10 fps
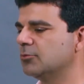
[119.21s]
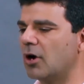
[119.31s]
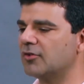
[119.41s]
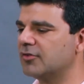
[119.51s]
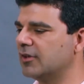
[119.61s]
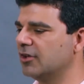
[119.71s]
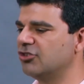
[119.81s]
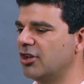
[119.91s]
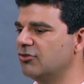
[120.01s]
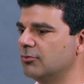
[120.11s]
processing a
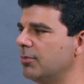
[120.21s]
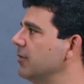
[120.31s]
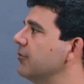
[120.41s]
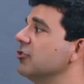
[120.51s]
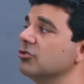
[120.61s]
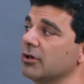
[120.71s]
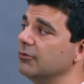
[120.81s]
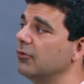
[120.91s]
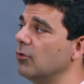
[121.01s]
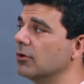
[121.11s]
change of beneficiary
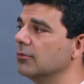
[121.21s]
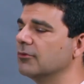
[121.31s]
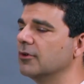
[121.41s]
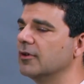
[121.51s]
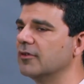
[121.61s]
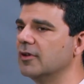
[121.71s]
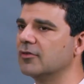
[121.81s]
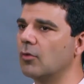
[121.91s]
form, for instance,